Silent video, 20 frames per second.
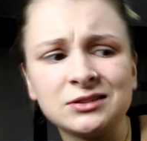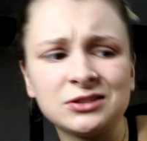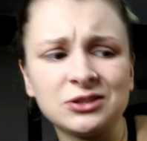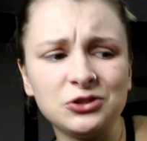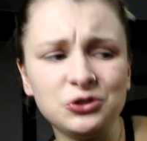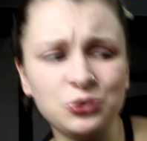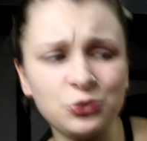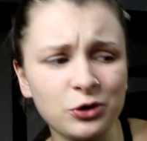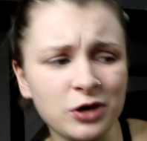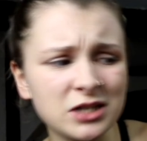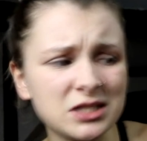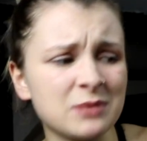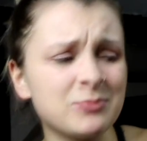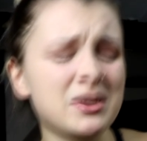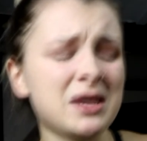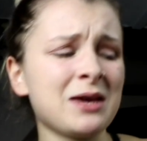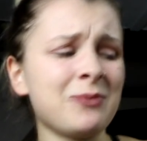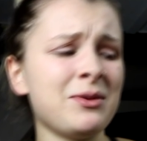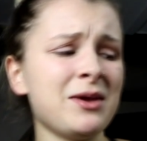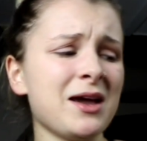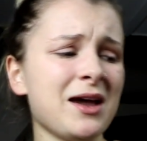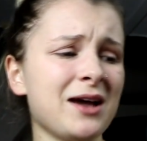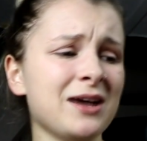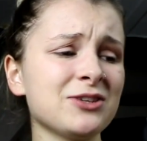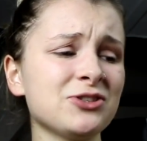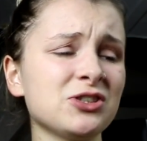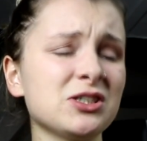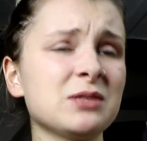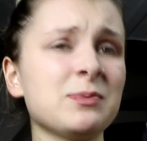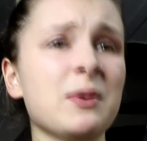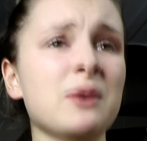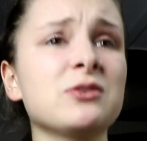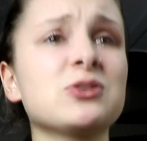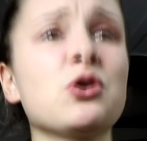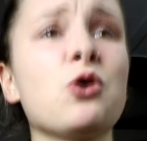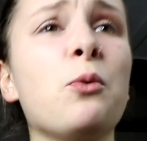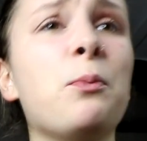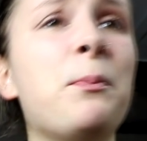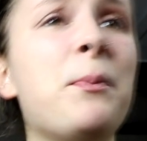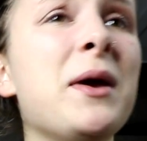You guys are making me anxious about this
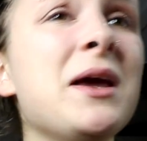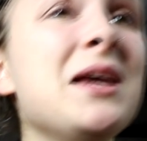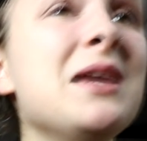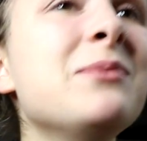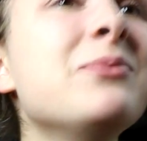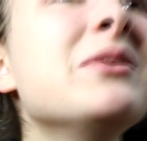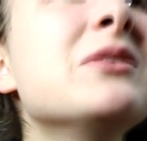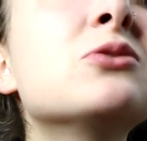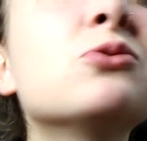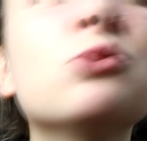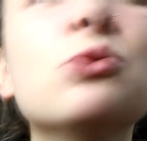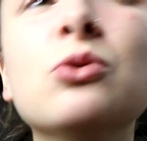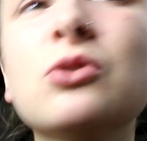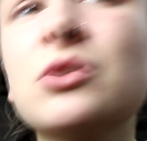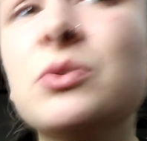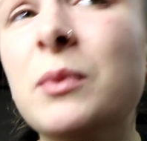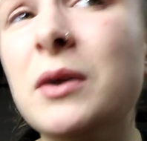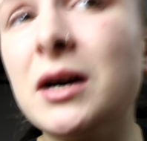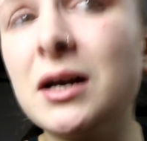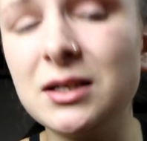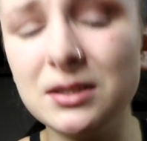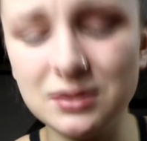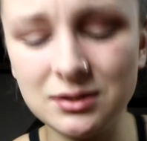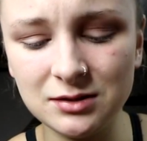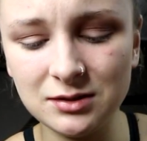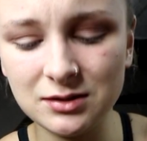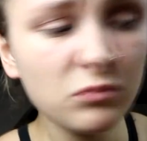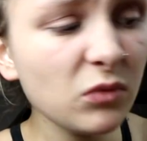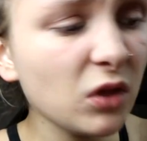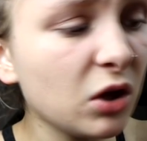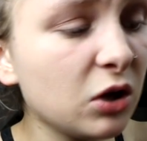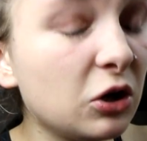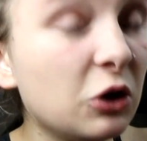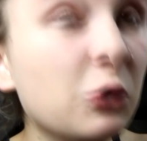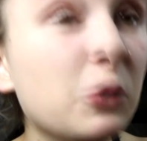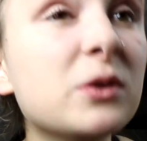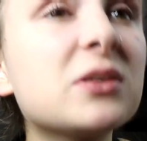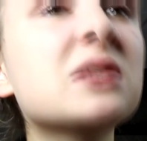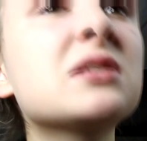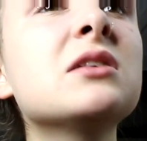whole baby talk, man.
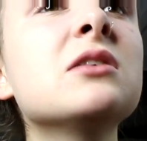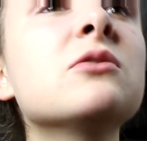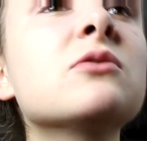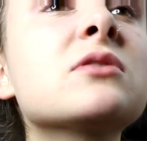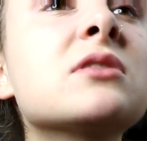Lewis's little